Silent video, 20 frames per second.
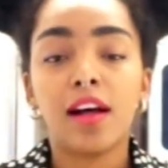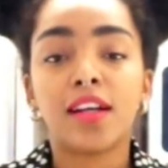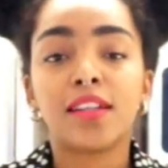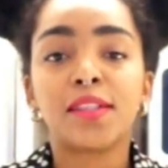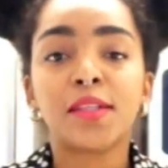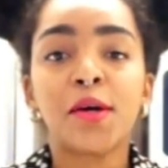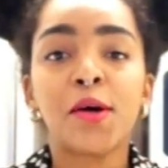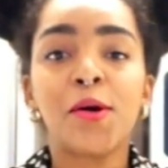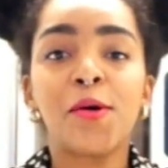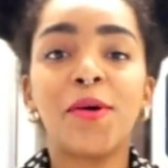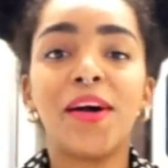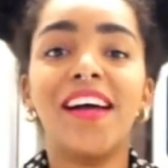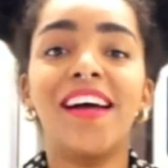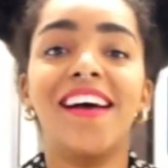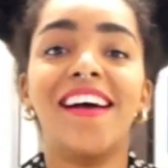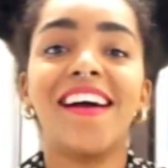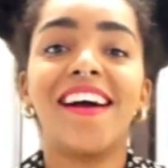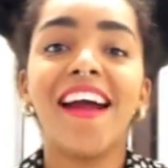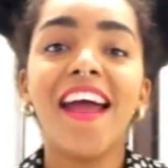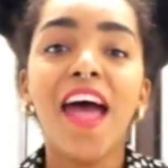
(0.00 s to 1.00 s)
So
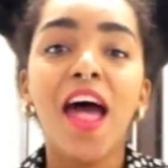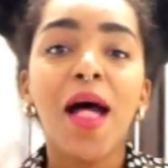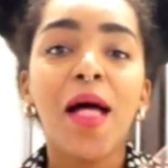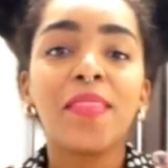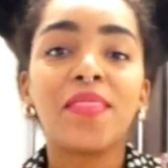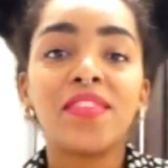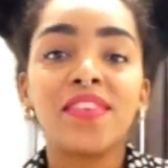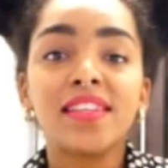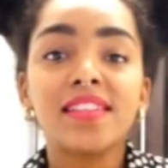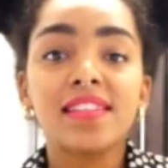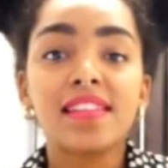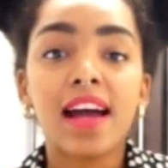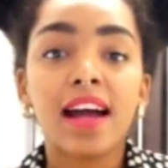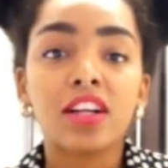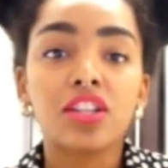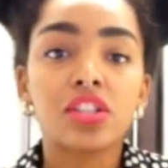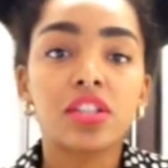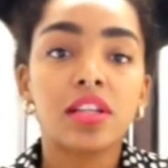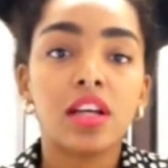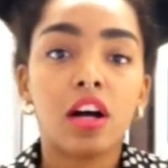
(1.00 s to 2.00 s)
this
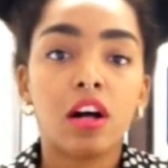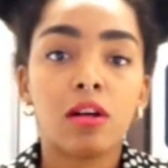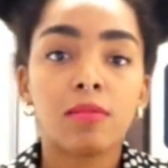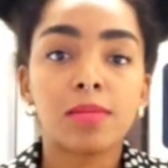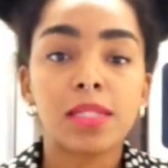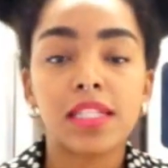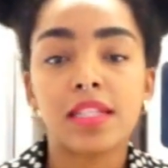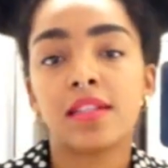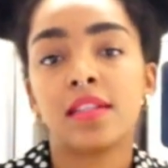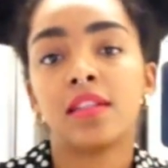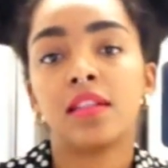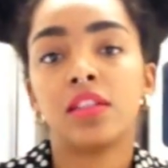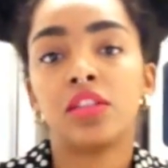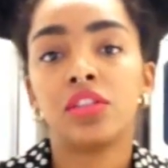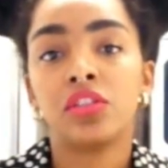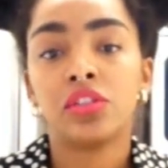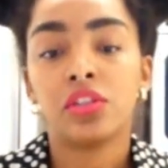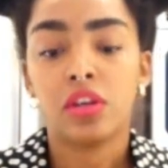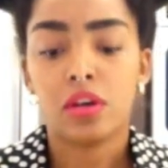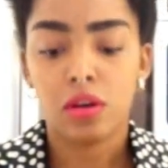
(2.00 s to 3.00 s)
actually helps
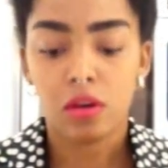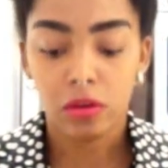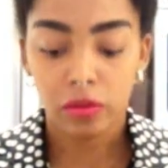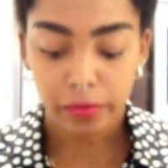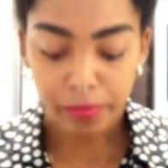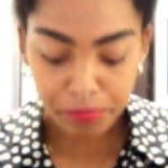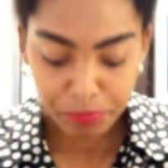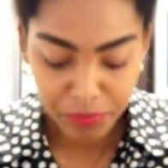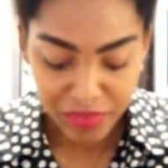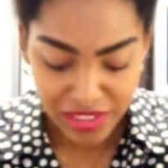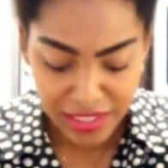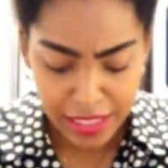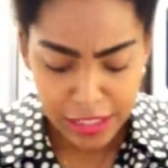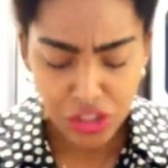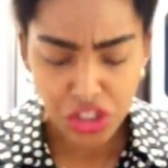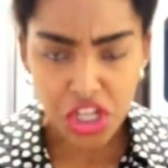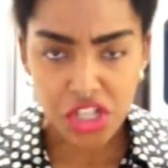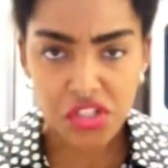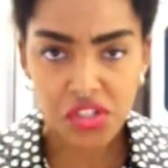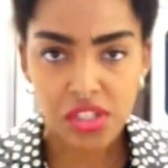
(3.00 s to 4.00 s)
in,
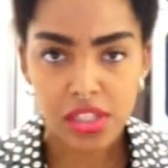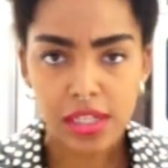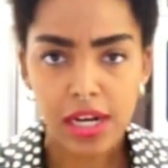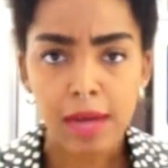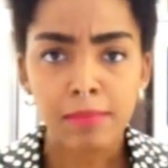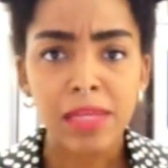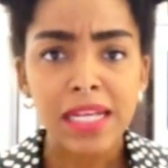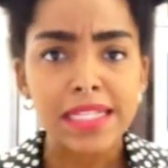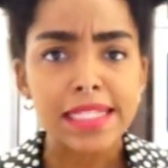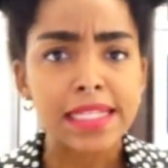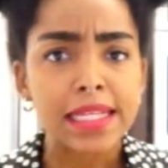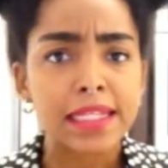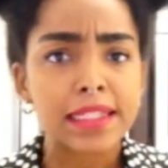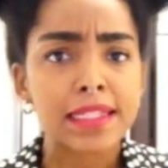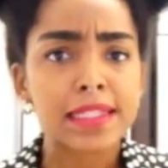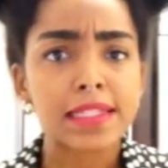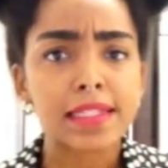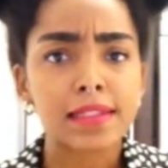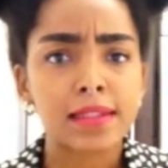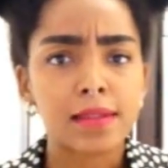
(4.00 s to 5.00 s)
digestion. I'm not saying
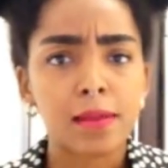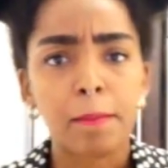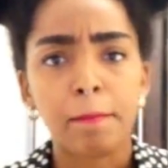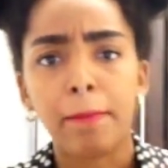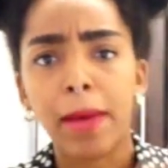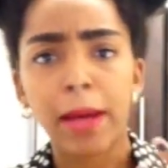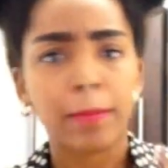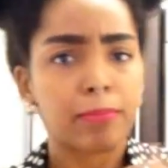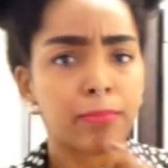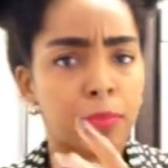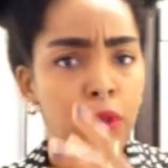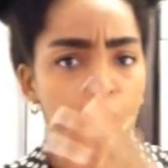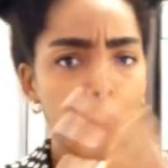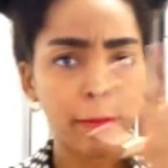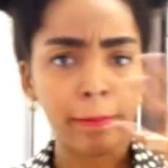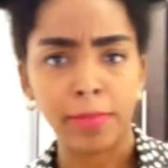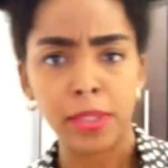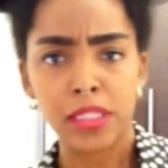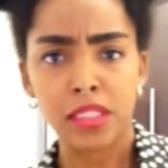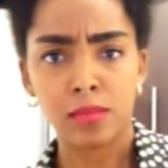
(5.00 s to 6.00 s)
this is the
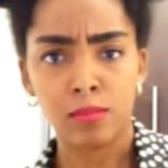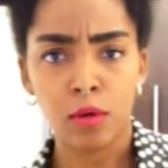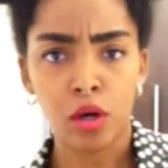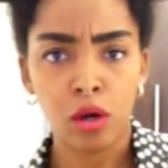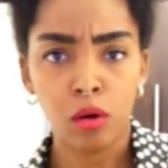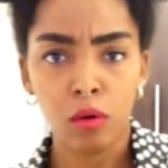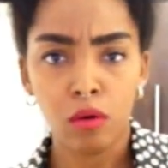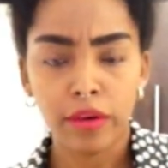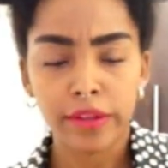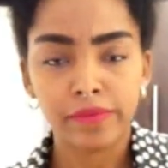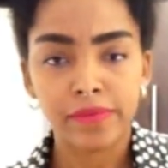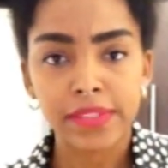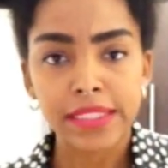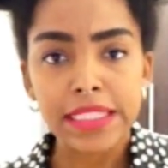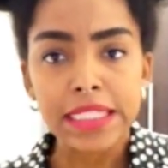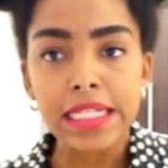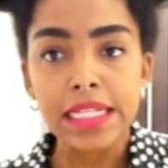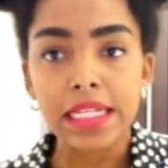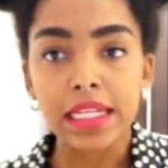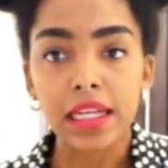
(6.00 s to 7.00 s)
Pepto-Bismol of
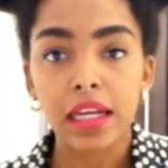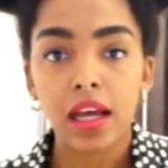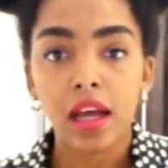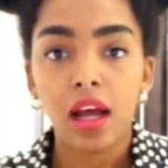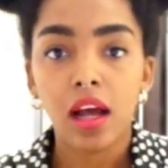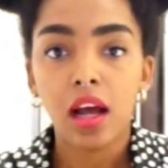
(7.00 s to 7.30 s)
tea.